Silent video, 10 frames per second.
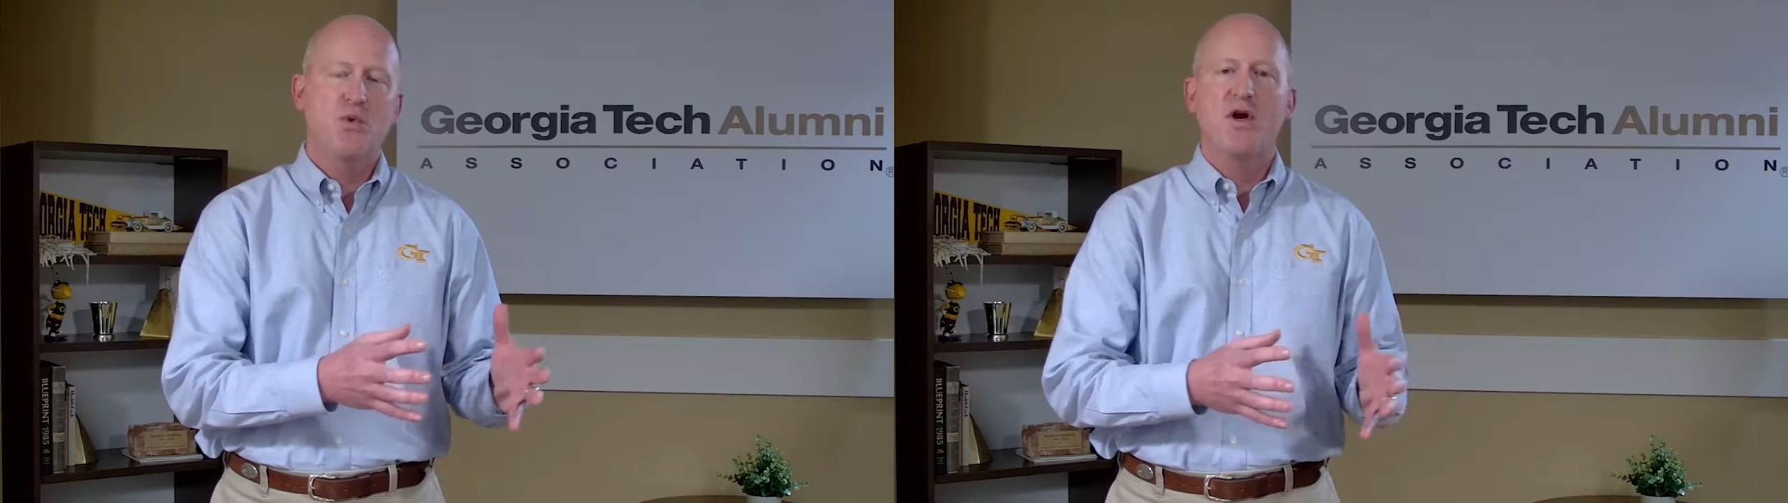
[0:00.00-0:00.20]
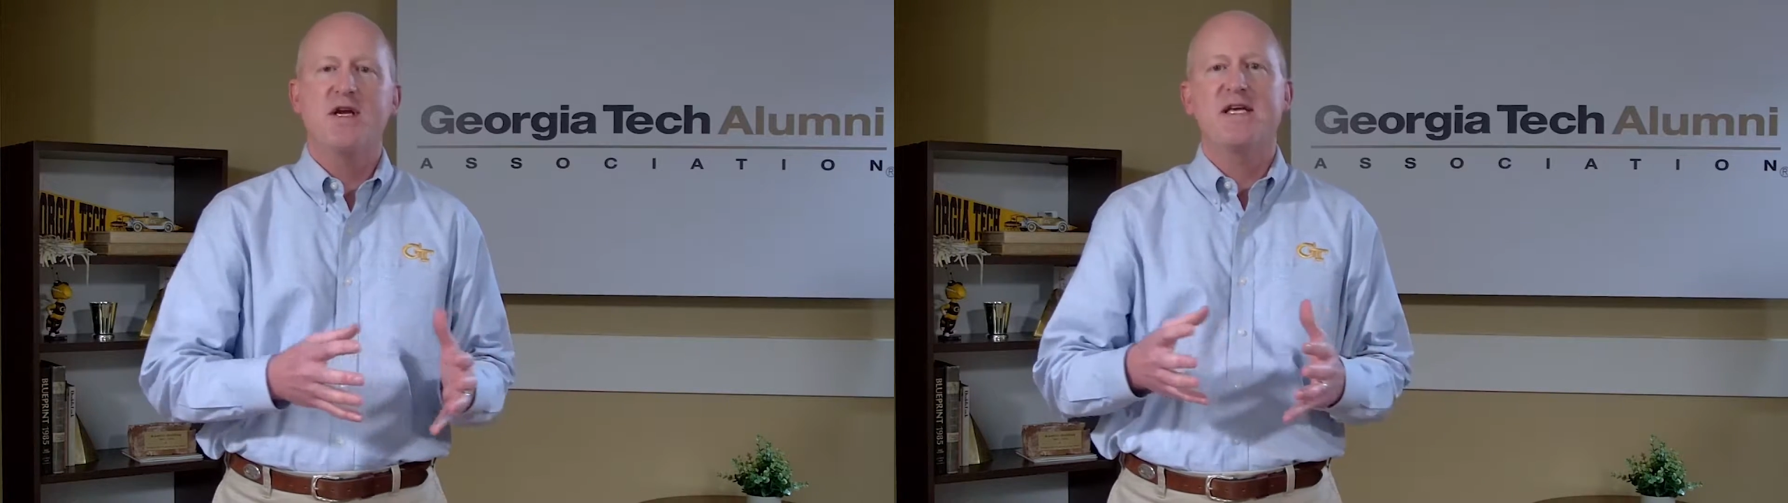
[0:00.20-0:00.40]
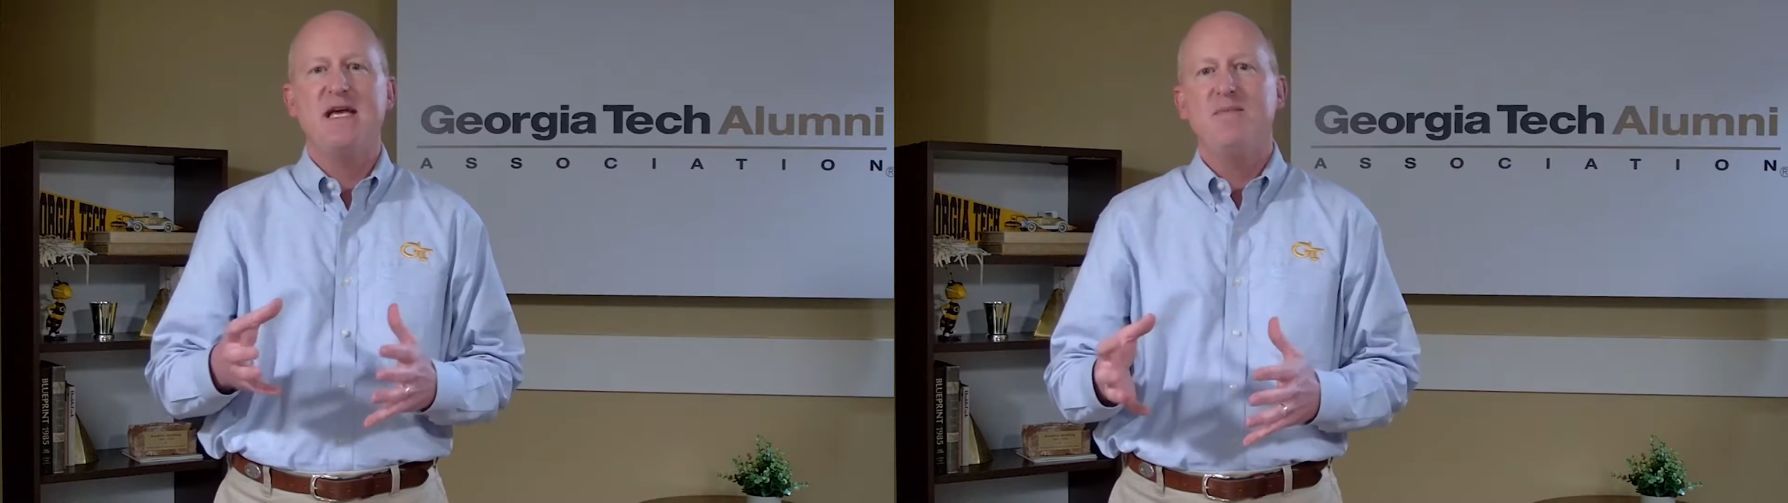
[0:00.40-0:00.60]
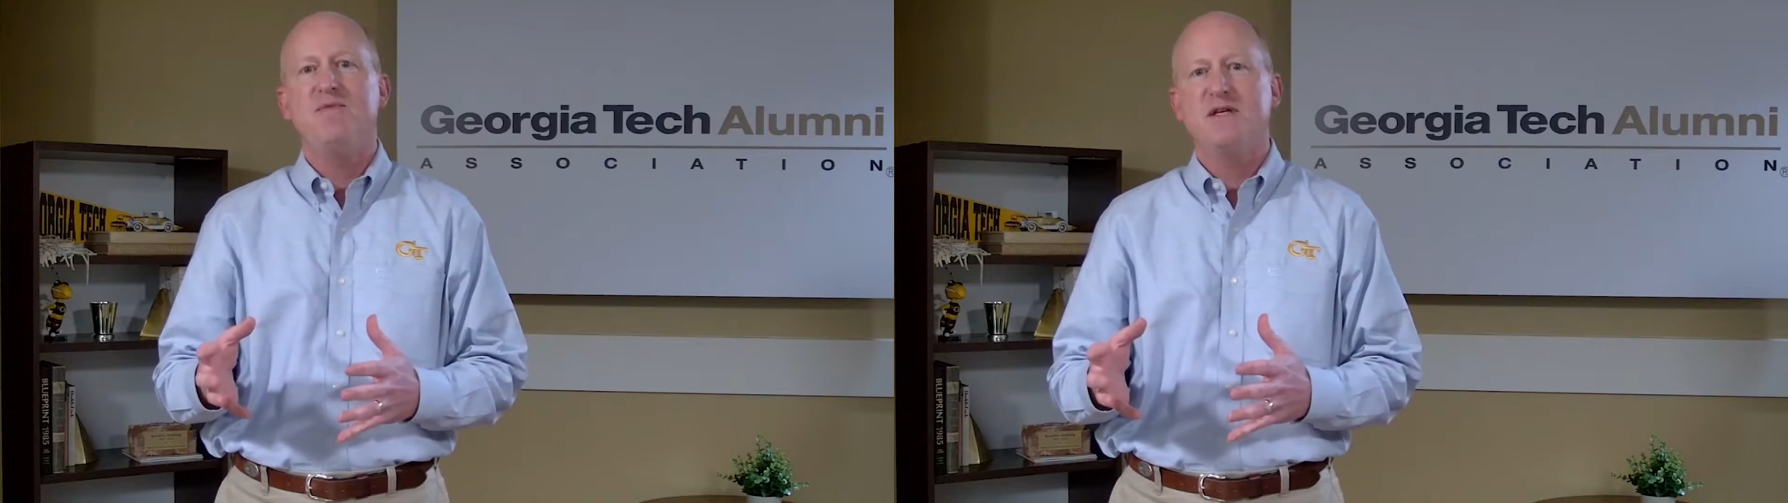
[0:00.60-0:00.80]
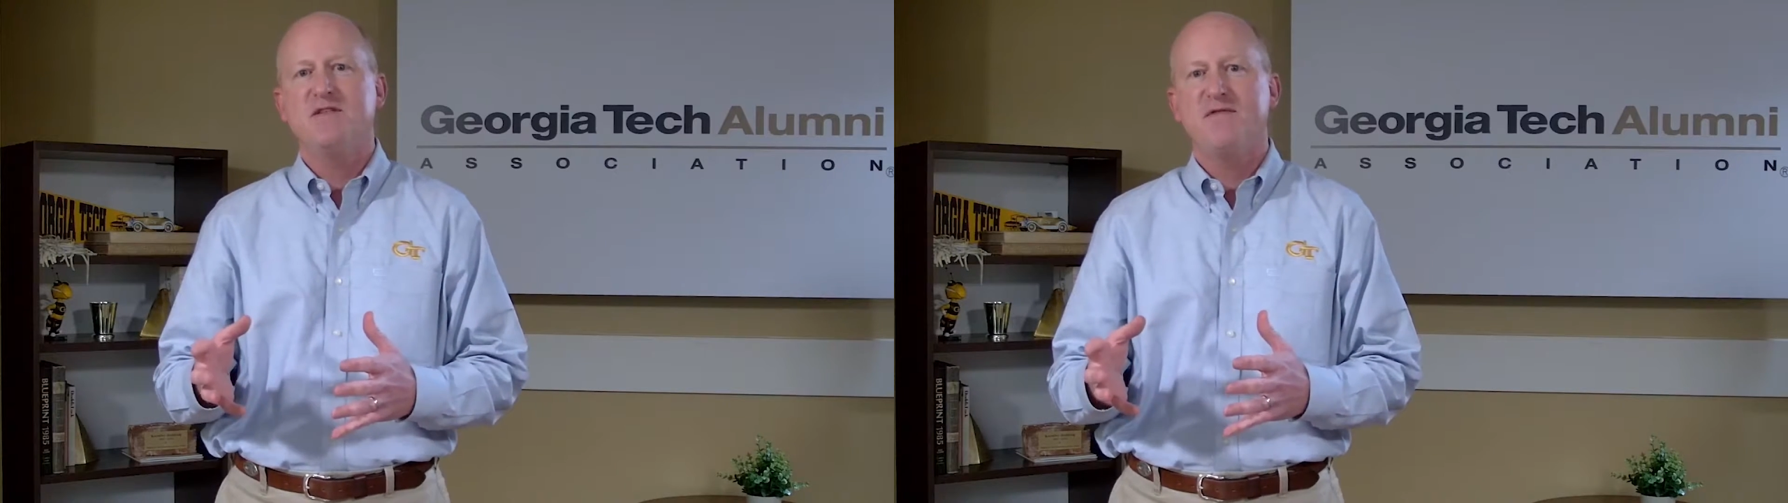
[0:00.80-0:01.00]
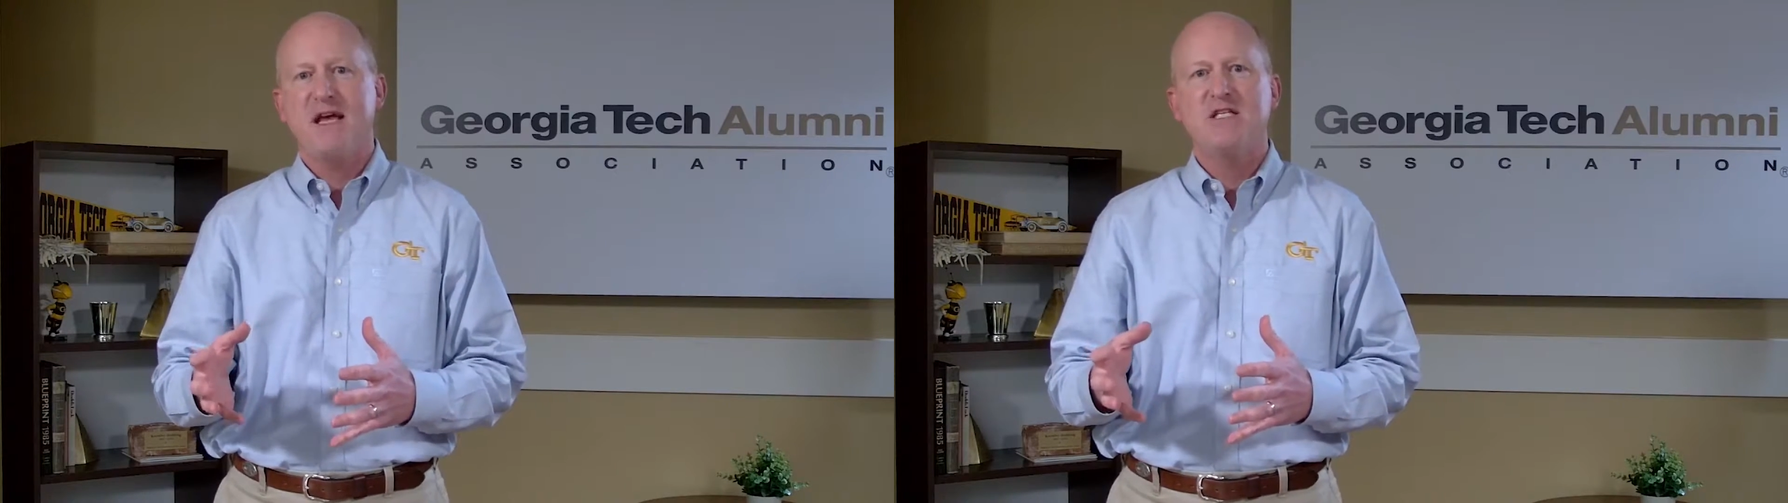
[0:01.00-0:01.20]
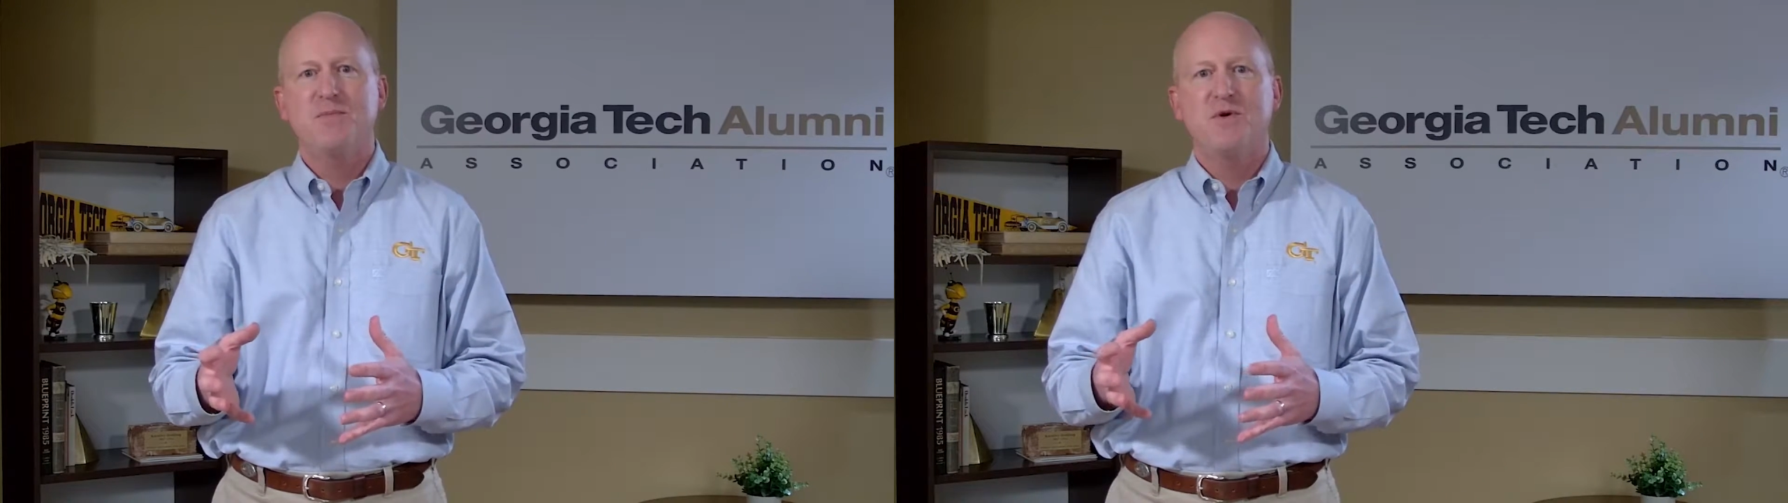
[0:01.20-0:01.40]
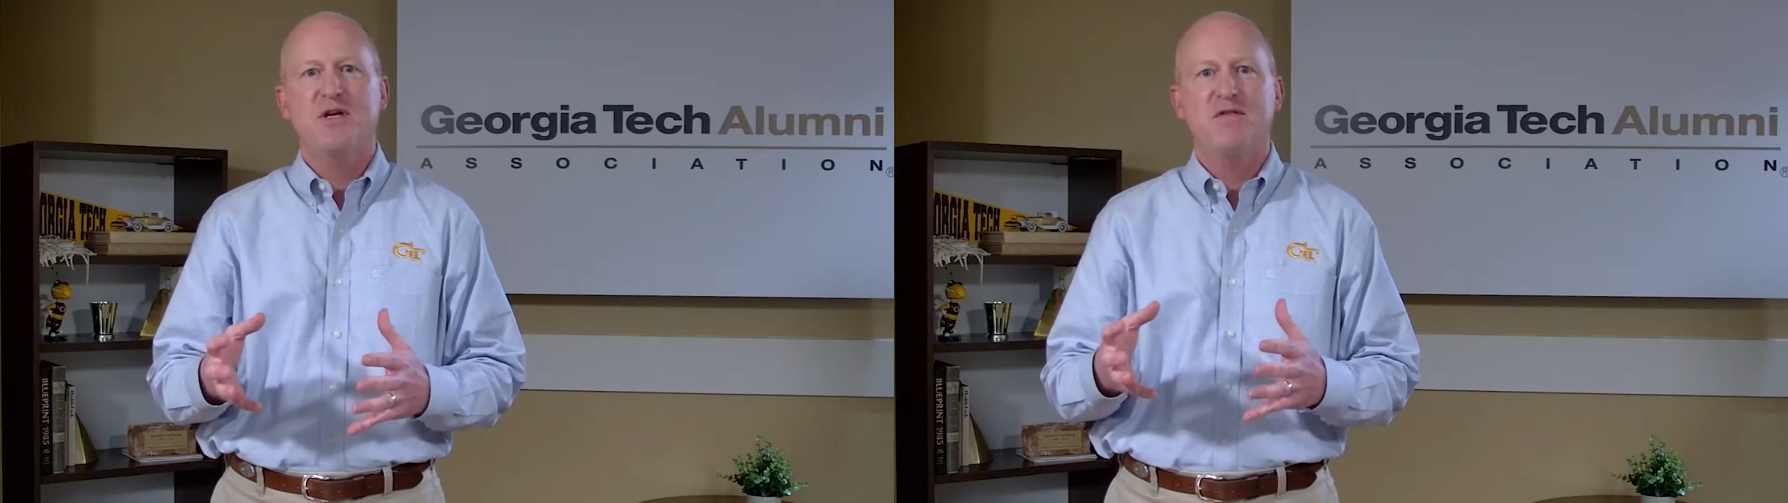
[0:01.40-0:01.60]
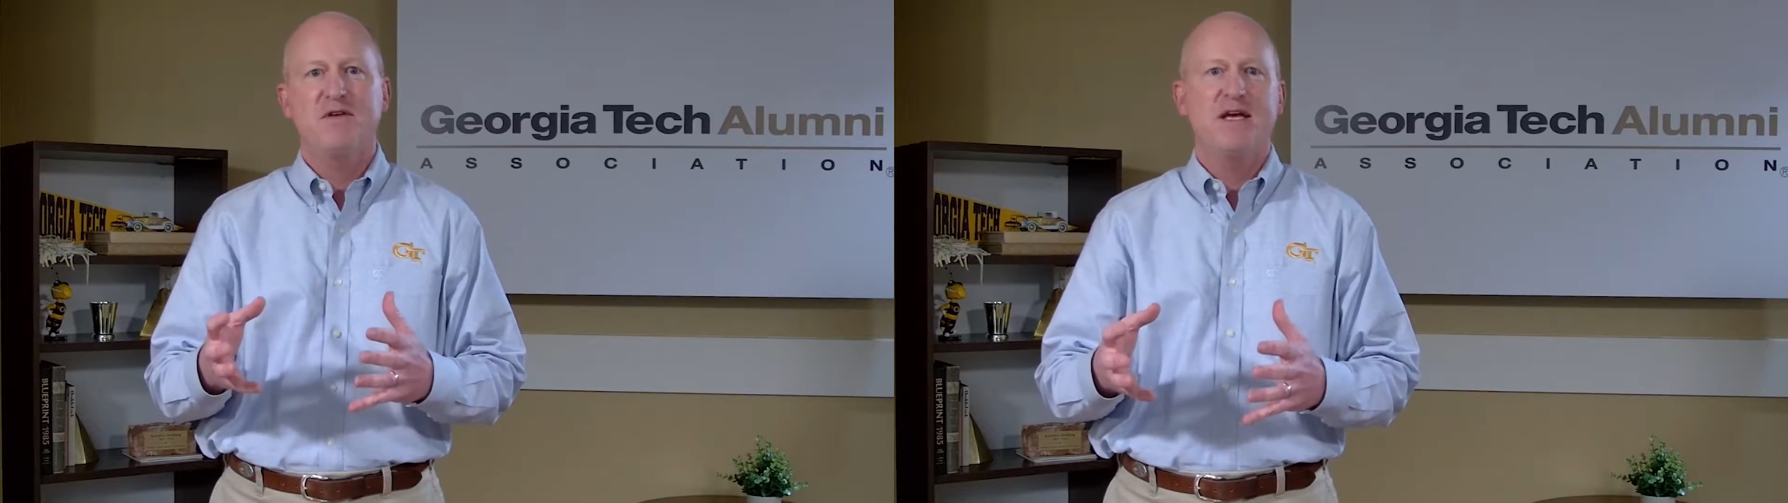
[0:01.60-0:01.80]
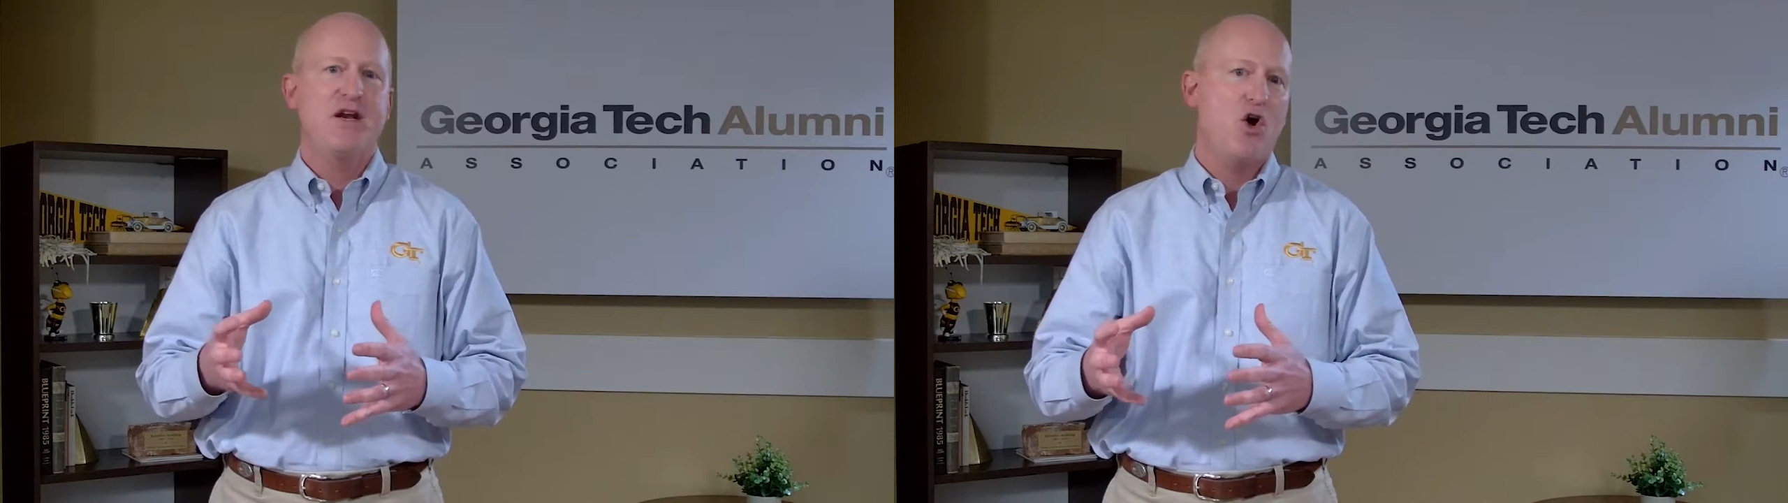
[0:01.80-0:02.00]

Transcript: we're going to keep this Facebook event